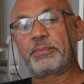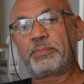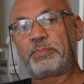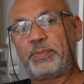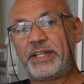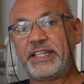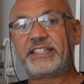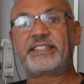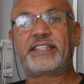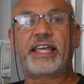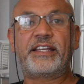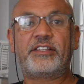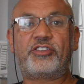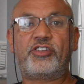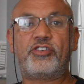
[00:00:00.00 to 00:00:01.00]
Please
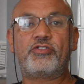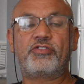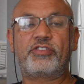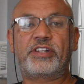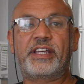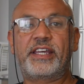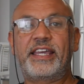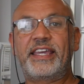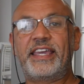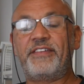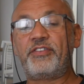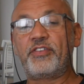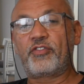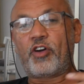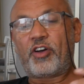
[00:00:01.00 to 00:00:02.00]
stay tuned. If
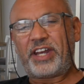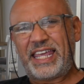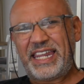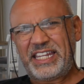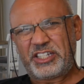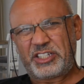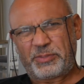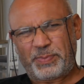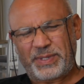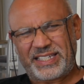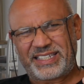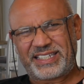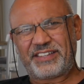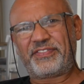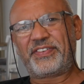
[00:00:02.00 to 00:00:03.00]
you've got any
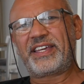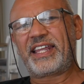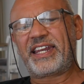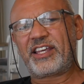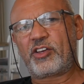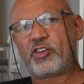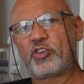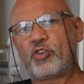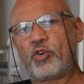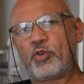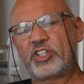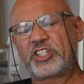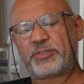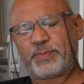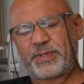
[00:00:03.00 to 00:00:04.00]
specific
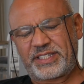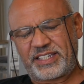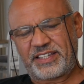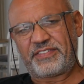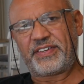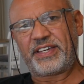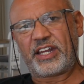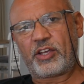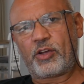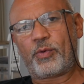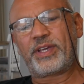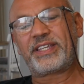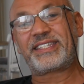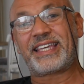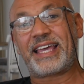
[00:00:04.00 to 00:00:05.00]

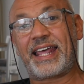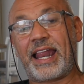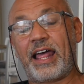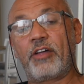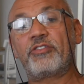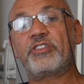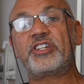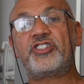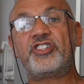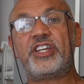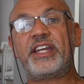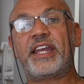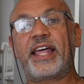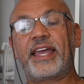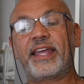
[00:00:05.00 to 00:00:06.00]
requests around the
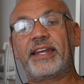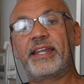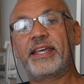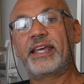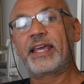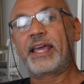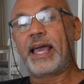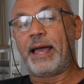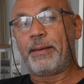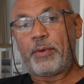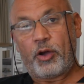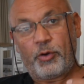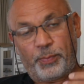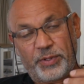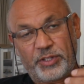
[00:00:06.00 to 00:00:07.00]
G9, I'm
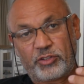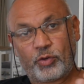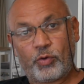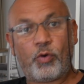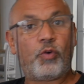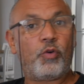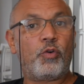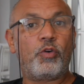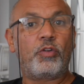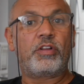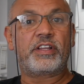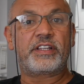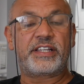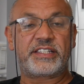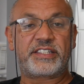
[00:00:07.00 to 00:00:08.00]
open to all
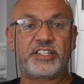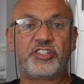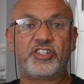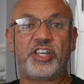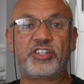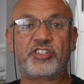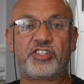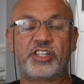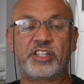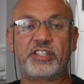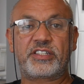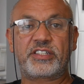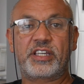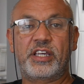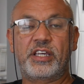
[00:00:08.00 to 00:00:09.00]

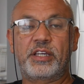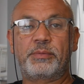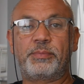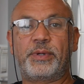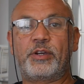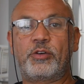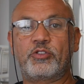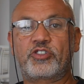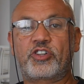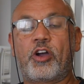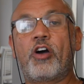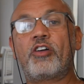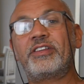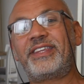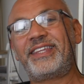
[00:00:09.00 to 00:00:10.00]
suggestions, because
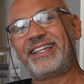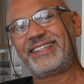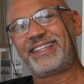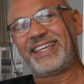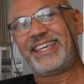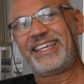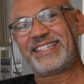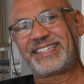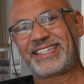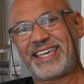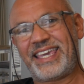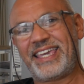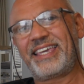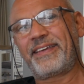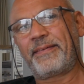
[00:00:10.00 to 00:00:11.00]
content is
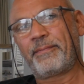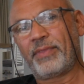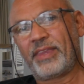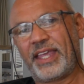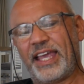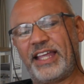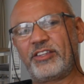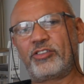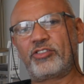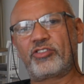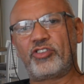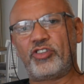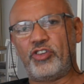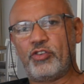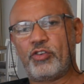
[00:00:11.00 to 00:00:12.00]
king. And
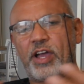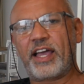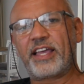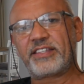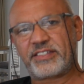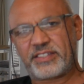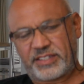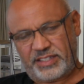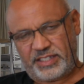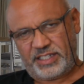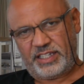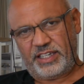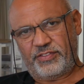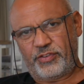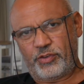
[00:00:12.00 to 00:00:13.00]
you guys,
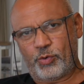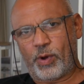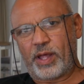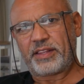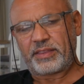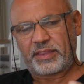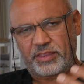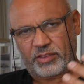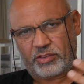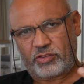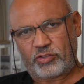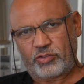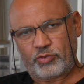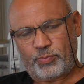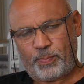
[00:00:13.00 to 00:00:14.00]
if you want
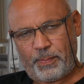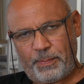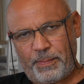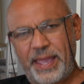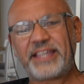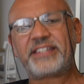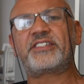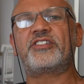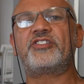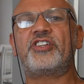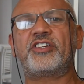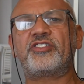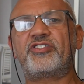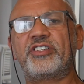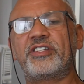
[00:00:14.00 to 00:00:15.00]
to make
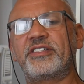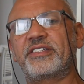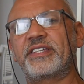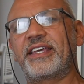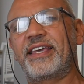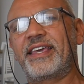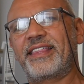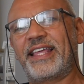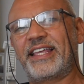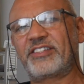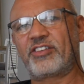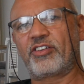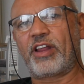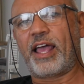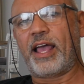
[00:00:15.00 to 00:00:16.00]
suggestions that's
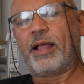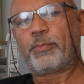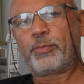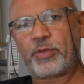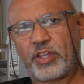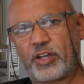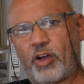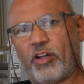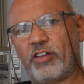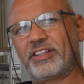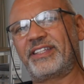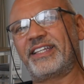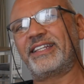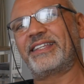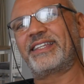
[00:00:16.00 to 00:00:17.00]
going to help with the
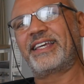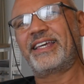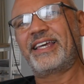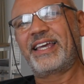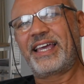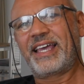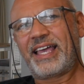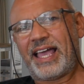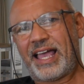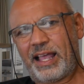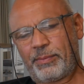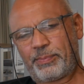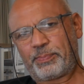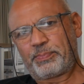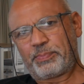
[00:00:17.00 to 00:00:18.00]
content,
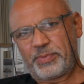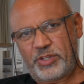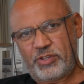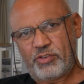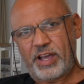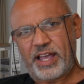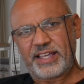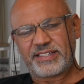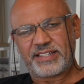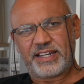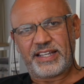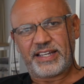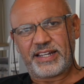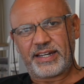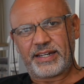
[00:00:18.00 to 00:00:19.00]
help you guys
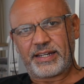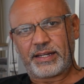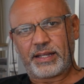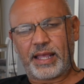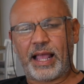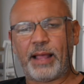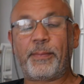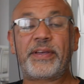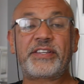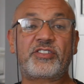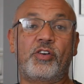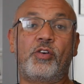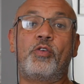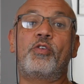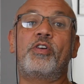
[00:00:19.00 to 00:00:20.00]
learn, help us
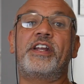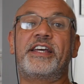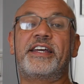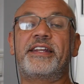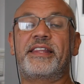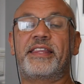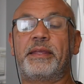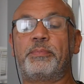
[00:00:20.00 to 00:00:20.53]
all learn, then